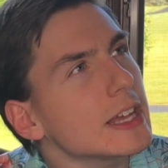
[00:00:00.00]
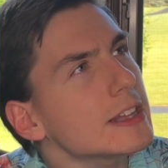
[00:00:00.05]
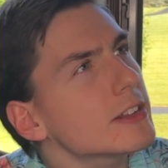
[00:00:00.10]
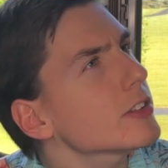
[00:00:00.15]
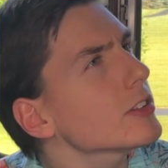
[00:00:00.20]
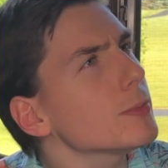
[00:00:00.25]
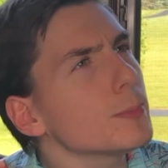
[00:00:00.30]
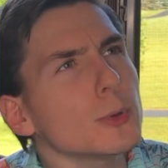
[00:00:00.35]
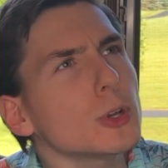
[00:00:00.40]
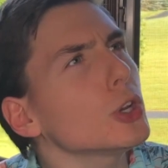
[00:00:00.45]

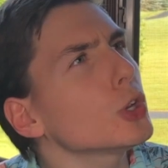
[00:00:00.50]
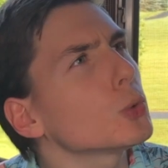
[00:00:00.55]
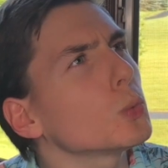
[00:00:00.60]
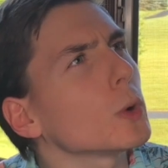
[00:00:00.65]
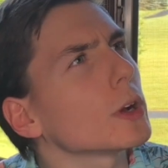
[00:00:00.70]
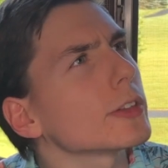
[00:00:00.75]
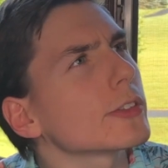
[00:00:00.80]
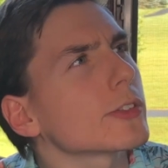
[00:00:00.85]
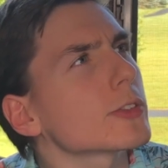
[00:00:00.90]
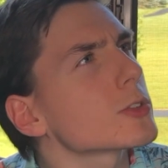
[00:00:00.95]
and some good
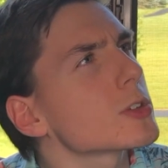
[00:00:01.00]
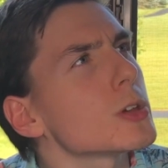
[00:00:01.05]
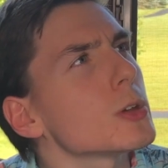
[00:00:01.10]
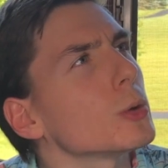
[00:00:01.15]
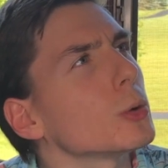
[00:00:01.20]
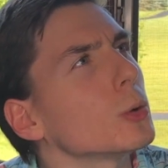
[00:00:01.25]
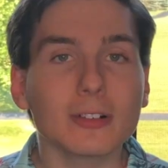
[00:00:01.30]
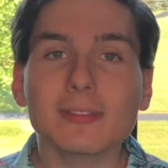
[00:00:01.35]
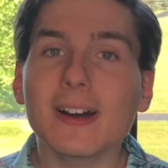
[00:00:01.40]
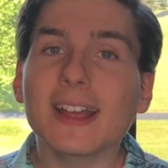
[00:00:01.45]
ones
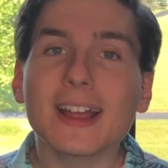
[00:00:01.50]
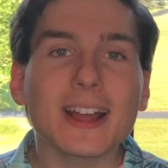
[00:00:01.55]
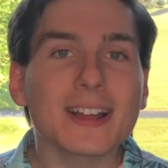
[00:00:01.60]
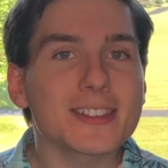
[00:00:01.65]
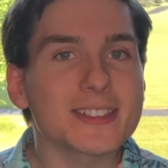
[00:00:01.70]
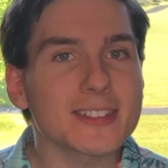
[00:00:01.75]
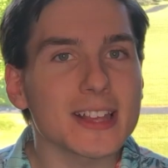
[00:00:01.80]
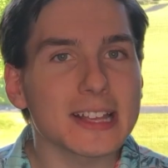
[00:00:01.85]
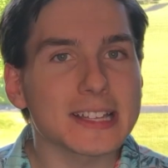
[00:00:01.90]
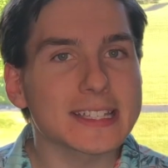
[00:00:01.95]
too. Like I
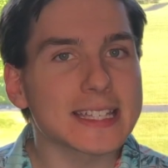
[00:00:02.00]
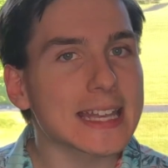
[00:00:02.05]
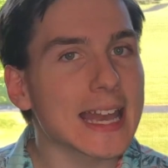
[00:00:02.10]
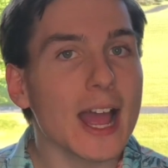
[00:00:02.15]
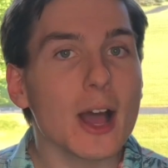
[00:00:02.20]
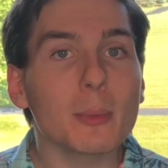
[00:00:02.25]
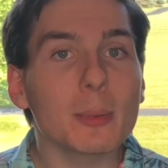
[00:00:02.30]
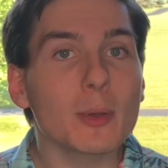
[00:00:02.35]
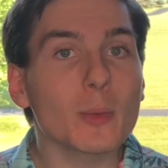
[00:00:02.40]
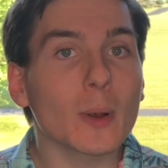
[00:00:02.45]
said,
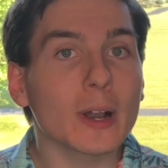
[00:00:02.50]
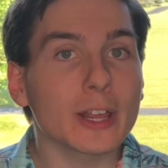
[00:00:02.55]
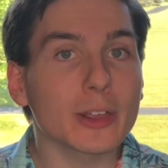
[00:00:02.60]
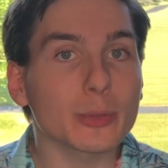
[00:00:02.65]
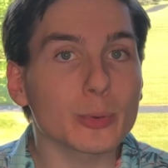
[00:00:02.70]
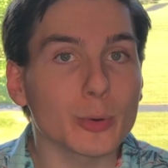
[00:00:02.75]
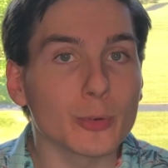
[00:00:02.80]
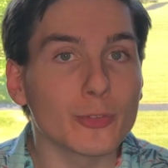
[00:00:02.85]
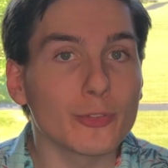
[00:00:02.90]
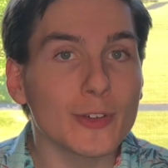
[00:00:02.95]
today I'll be
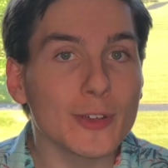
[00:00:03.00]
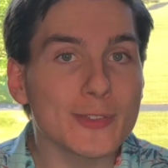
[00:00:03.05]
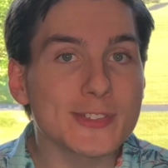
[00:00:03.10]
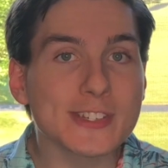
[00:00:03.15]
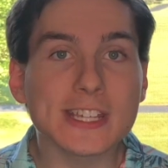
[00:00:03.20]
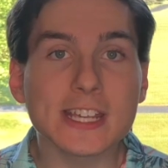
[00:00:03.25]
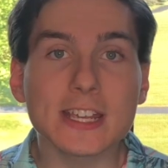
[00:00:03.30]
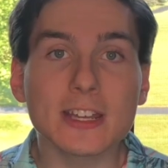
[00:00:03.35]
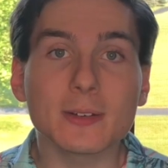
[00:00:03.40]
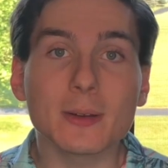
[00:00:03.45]
running through
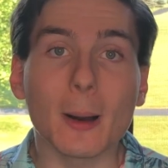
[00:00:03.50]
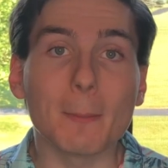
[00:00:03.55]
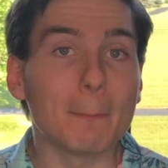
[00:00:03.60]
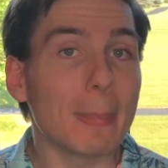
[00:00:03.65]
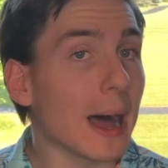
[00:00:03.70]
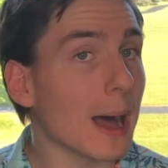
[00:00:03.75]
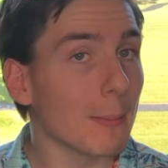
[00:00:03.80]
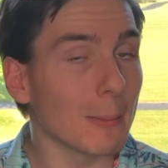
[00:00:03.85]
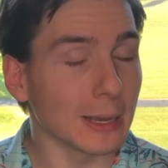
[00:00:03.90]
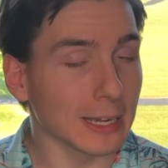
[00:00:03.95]
15
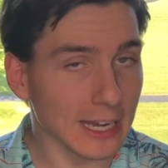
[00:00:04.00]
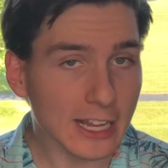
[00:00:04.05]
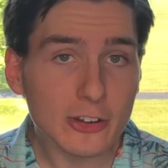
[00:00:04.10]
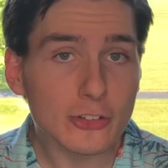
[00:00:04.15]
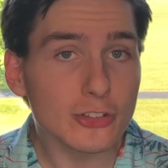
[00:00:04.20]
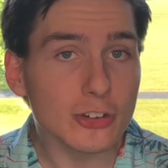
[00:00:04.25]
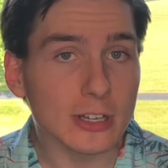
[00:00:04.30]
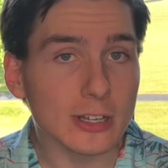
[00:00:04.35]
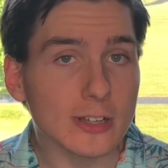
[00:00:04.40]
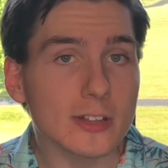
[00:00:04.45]

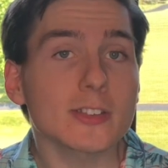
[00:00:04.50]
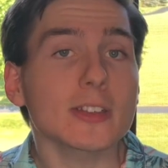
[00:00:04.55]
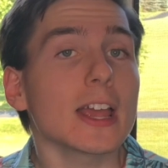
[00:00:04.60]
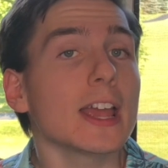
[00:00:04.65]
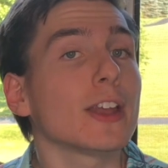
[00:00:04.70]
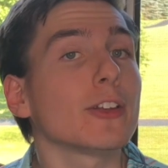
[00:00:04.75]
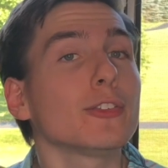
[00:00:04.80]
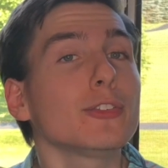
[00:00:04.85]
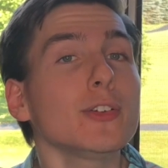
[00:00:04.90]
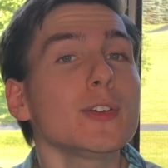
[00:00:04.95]
abominations
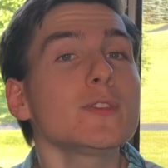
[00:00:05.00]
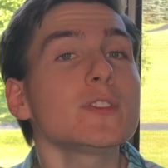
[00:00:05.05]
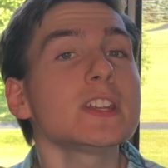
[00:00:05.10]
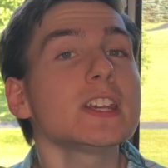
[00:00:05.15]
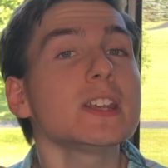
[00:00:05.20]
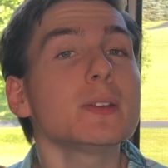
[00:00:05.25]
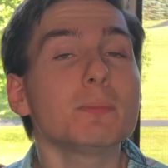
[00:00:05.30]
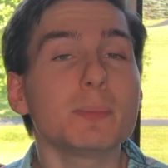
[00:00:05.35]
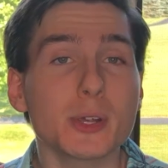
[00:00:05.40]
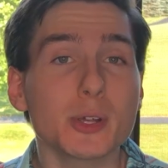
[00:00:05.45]
and
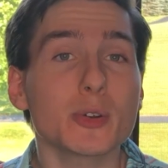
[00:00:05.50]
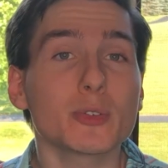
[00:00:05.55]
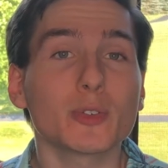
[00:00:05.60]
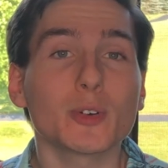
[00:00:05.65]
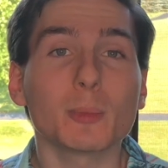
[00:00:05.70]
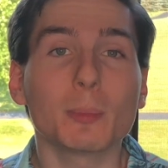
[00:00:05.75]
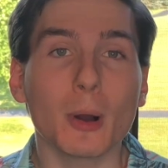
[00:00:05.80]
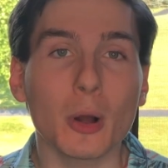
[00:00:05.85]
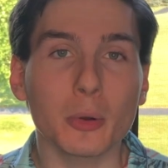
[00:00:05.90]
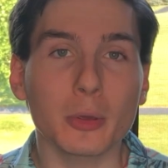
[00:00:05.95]
15
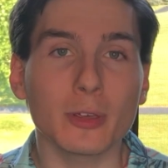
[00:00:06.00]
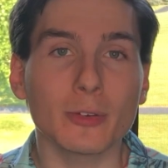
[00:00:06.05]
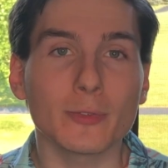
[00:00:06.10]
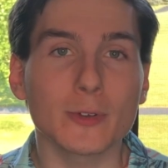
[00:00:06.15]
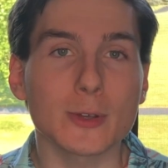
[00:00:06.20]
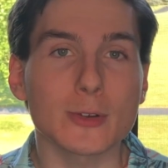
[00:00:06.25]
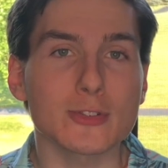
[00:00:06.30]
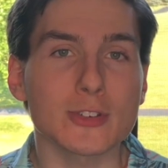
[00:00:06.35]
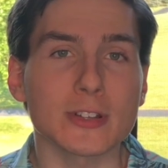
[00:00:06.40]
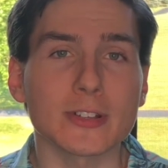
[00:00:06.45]
beautiful
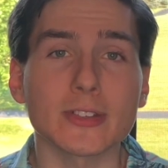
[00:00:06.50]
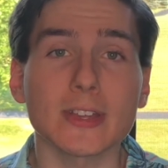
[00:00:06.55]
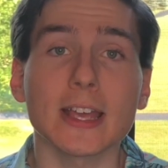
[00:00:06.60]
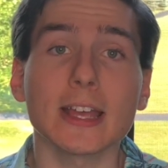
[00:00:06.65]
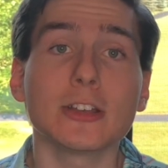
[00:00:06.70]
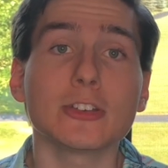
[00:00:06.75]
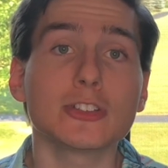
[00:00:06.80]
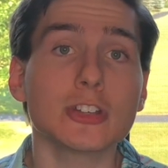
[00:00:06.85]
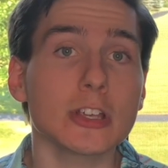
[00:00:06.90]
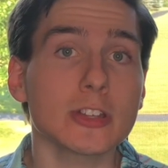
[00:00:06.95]
PokeFusions,
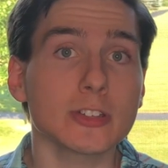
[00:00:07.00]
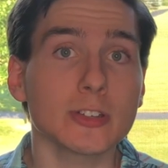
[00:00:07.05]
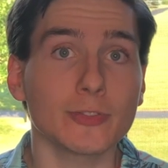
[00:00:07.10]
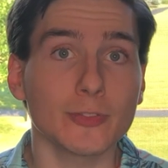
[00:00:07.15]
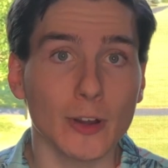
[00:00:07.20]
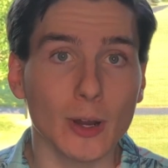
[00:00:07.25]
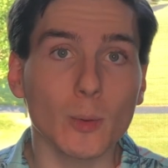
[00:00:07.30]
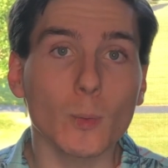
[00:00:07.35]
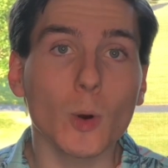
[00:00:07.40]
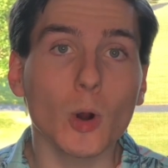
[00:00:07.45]
and just a
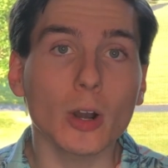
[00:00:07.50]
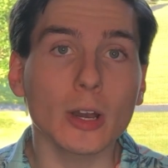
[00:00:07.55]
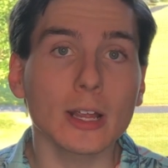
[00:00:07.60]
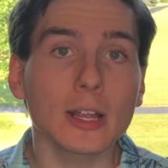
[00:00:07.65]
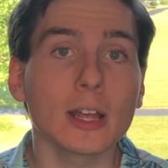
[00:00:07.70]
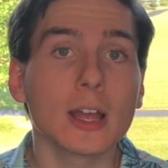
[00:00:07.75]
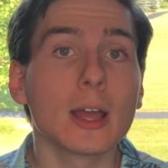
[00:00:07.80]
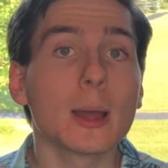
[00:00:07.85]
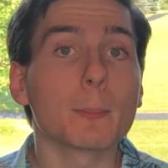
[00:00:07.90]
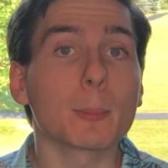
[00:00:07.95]
fair
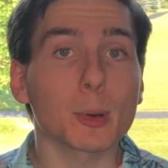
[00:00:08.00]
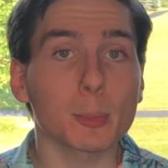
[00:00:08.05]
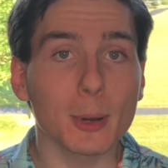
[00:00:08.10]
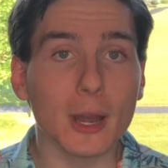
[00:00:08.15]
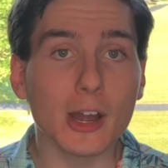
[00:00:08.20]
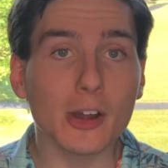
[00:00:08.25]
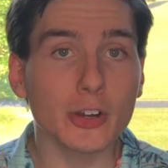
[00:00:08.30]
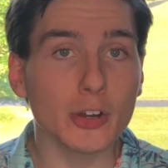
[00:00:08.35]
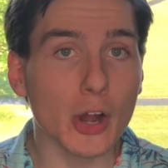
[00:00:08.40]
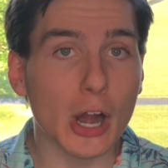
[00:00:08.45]
warning,
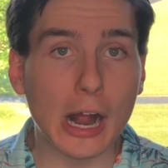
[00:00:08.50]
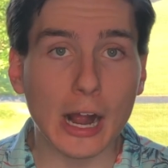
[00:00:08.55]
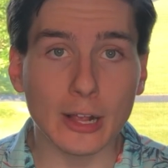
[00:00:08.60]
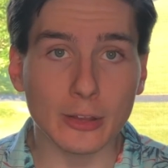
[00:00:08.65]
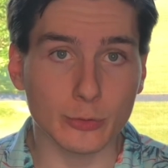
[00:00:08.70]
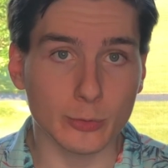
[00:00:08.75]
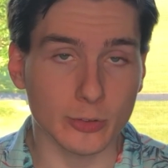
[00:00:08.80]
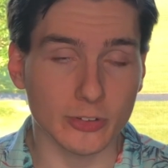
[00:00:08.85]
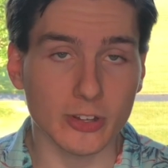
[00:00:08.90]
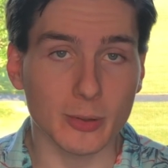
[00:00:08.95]
prepare your
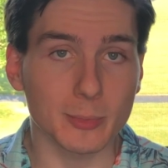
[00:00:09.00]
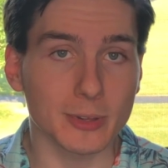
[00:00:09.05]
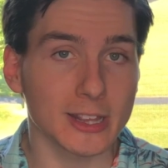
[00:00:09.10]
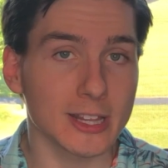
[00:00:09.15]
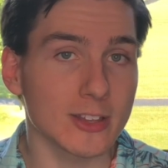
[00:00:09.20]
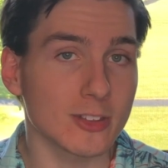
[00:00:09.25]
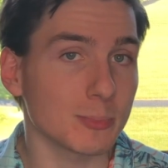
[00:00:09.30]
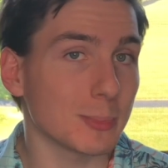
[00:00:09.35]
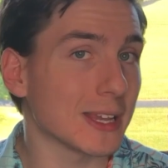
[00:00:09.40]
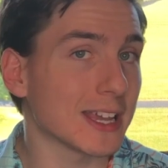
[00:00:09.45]
eyes for some of
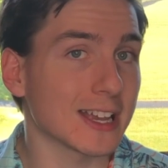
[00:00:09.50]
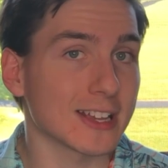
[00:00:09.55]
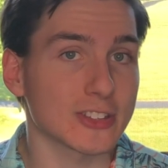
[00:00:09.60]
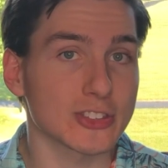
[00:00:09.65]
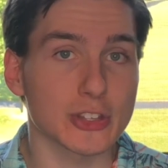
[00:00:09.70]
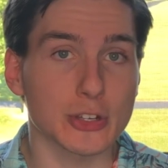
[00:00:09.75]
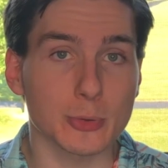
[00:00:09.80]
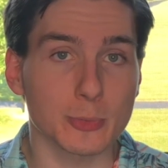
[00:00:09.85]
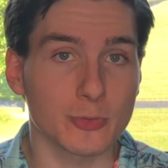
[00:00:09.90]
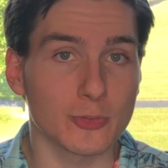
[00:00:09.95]
these
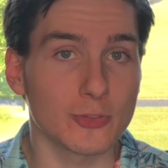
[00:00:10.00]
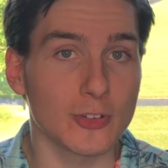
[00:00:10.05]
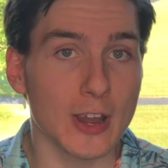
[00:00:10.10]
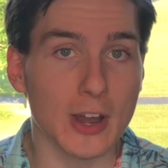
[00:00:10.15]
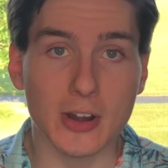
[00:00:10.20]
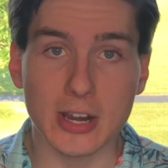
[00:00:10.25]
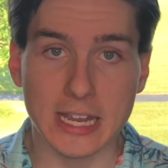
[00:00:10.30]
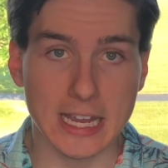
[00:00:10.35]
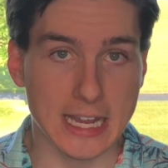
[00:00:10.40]
because they're very